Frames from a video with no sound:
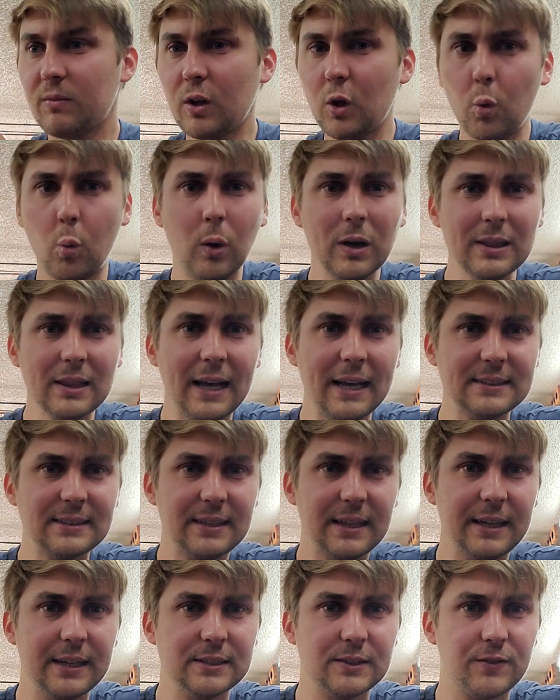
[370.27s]
One last
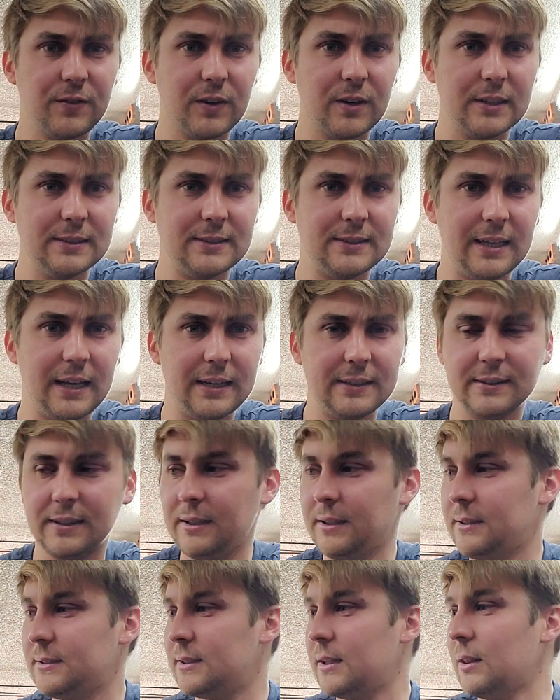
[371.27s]
thing as far as
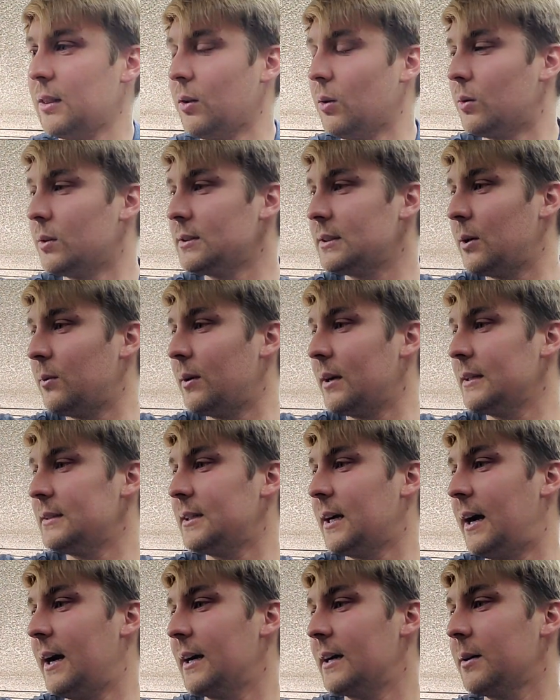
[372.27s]
techniques and lures I want to
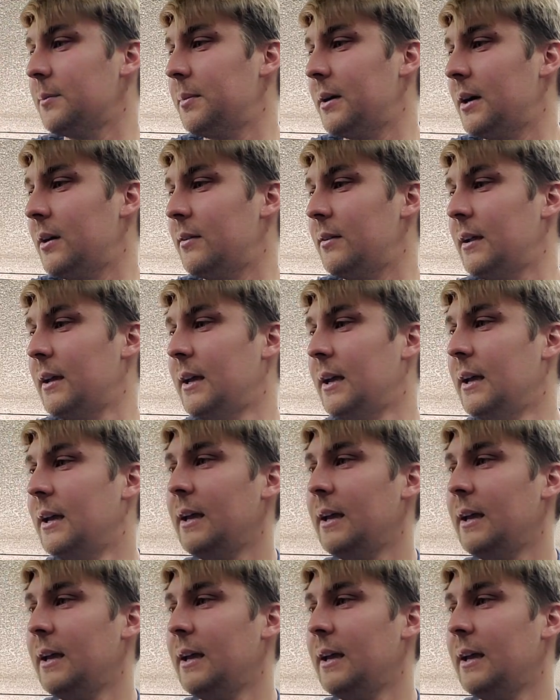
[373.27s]
talk about